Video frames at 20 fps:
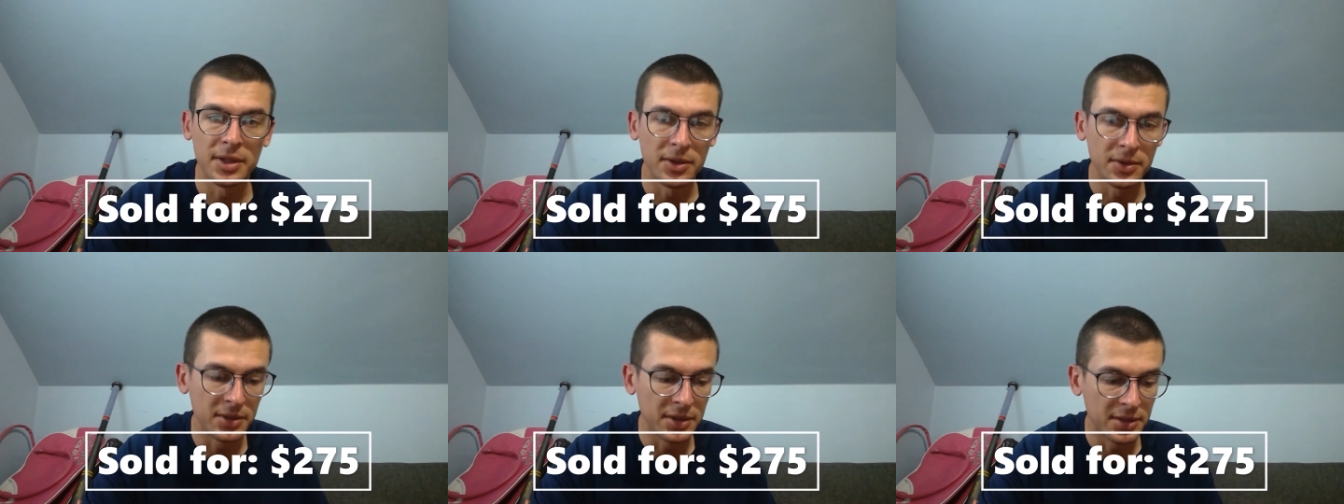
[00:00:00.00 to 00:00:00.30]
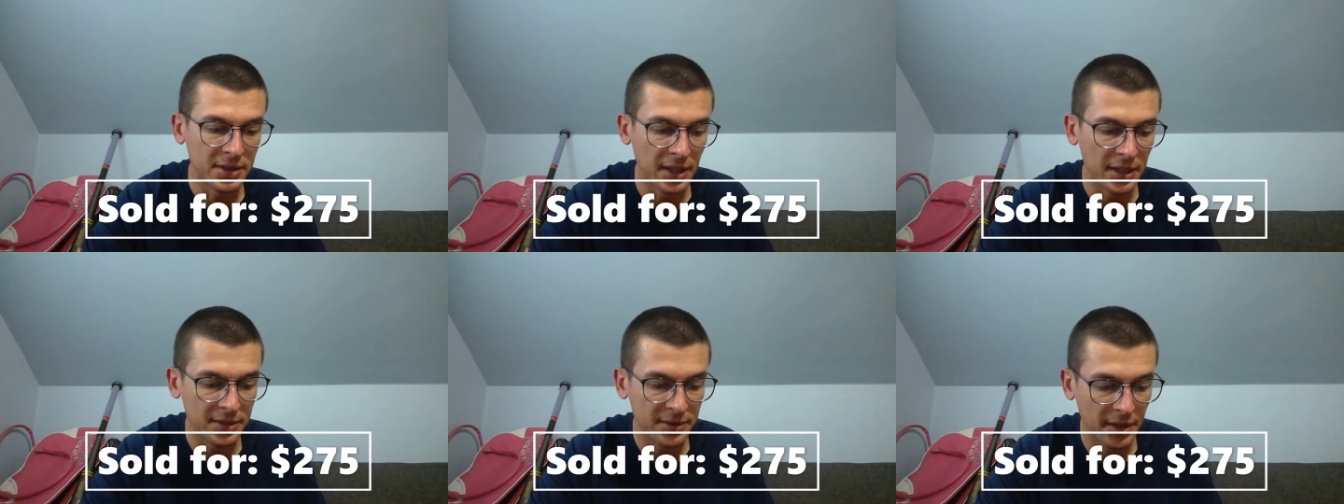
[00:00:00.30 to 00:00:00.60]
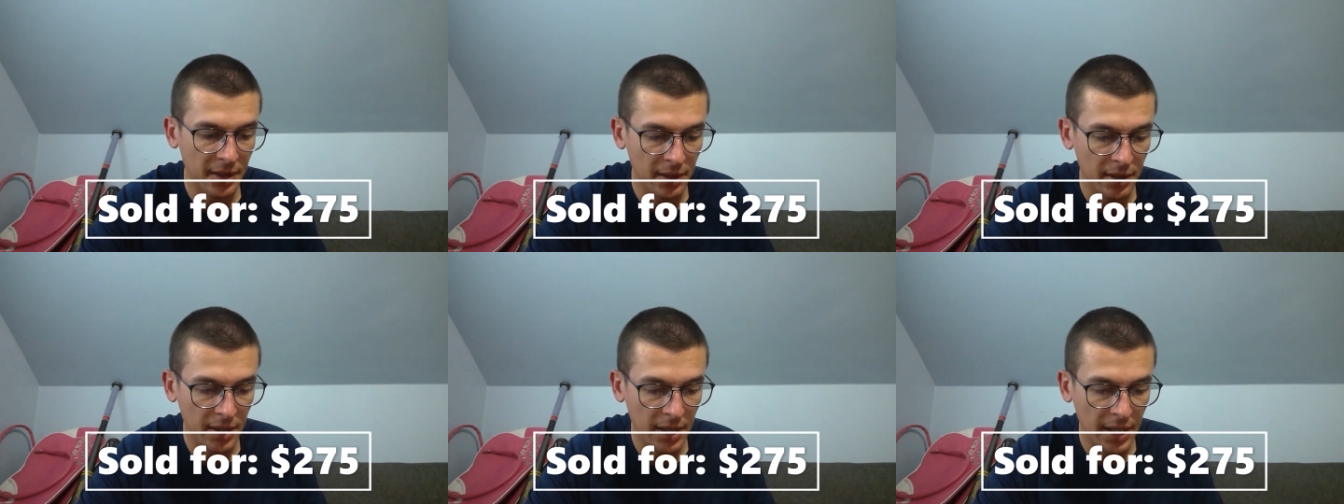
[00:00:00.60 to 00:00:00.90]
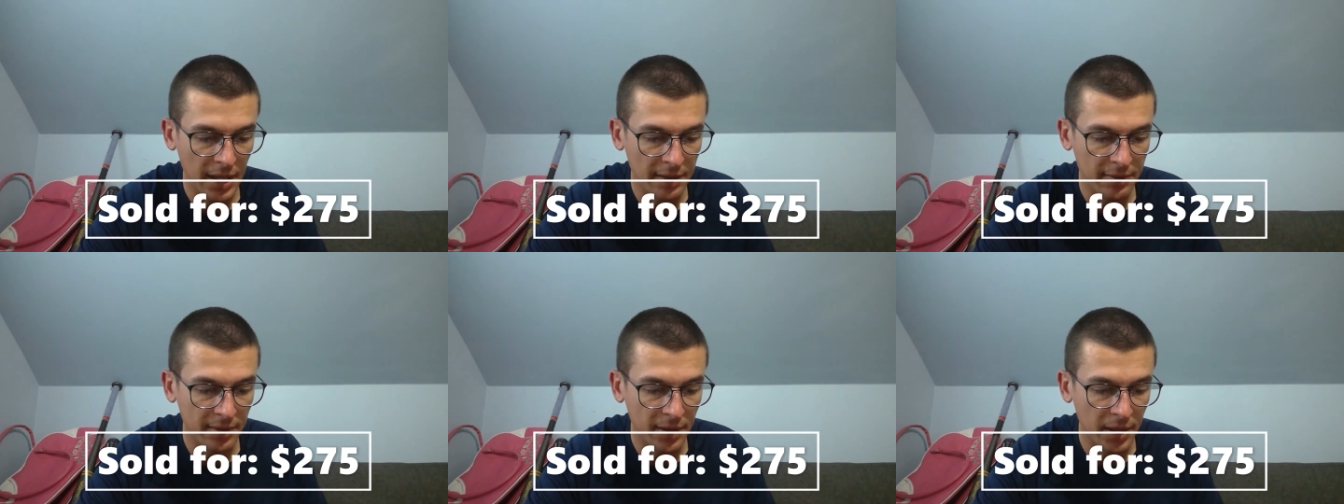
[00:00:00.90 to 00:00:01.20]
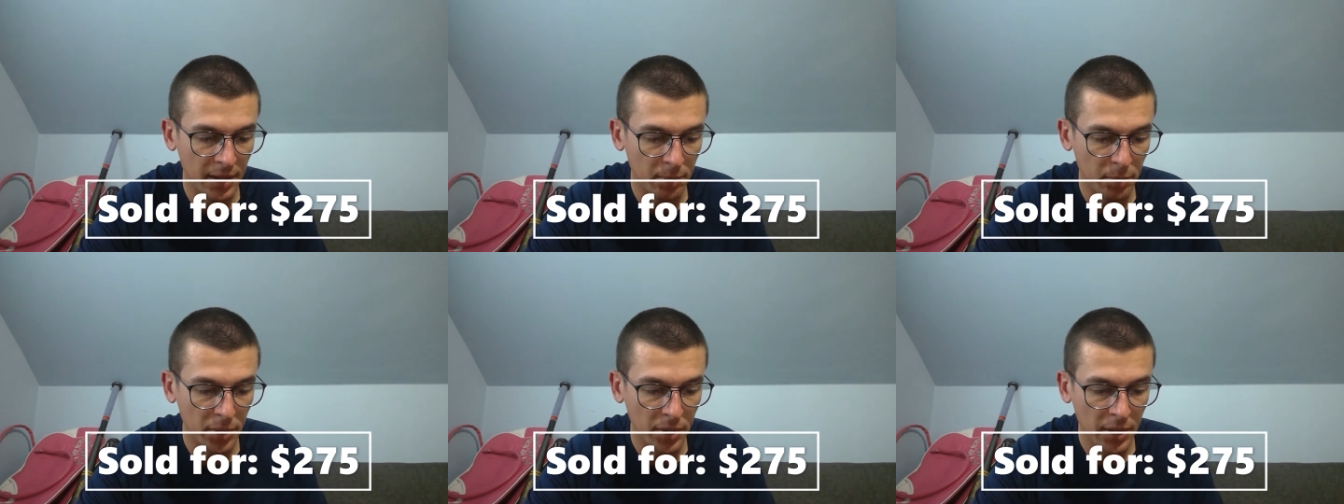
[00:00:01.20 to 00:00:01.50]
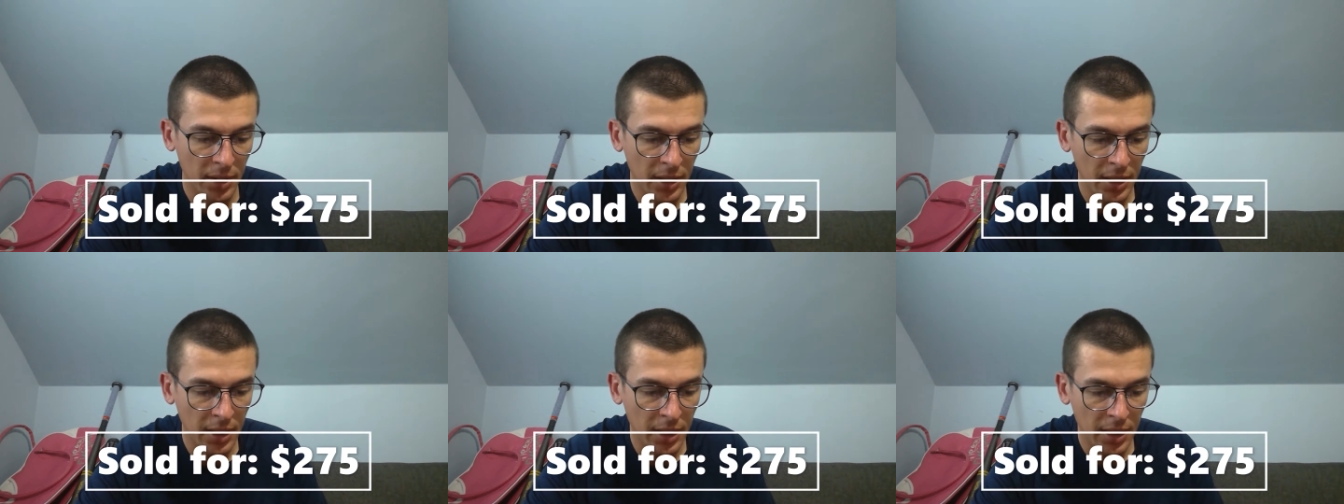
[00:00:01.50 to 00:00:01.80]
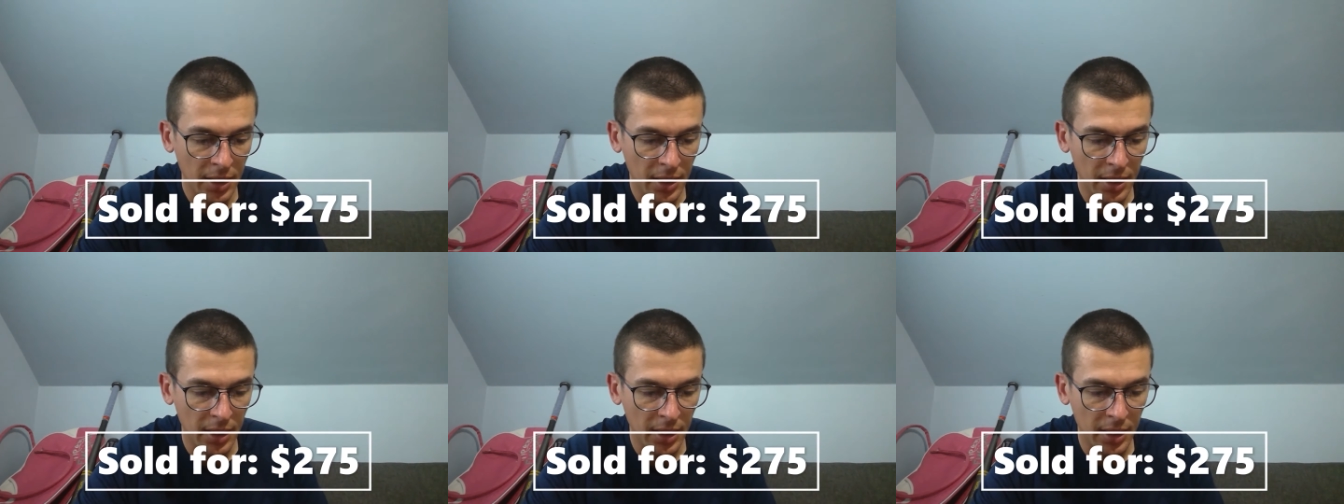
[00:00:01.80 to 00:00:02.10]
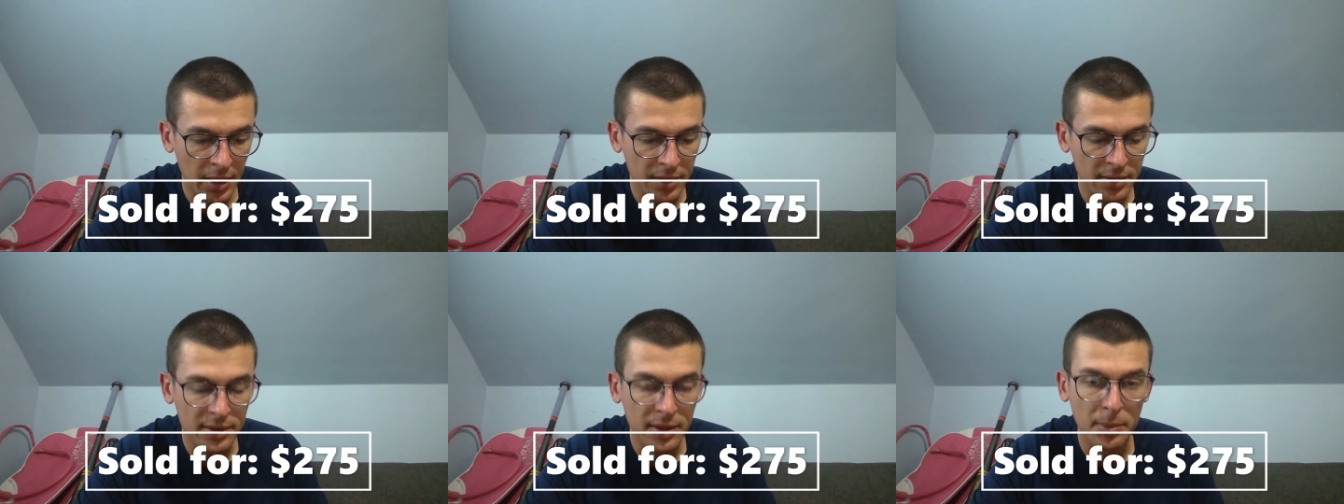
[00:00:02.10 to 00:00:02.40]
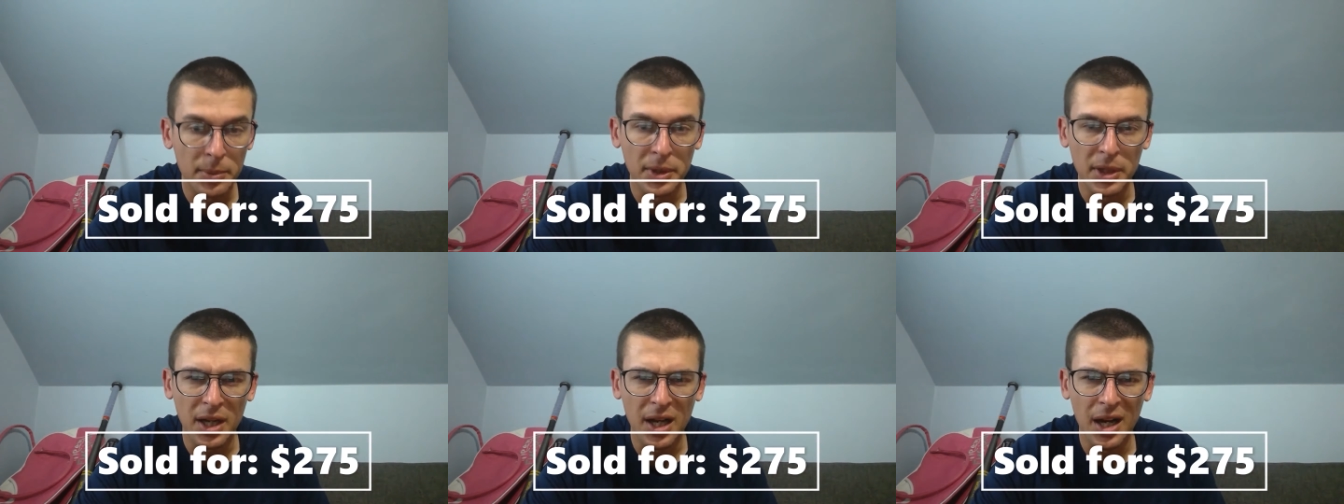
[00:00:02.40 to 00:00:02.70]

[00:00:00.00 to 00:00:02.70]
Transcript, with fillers: the only size ten and a half up. And some of the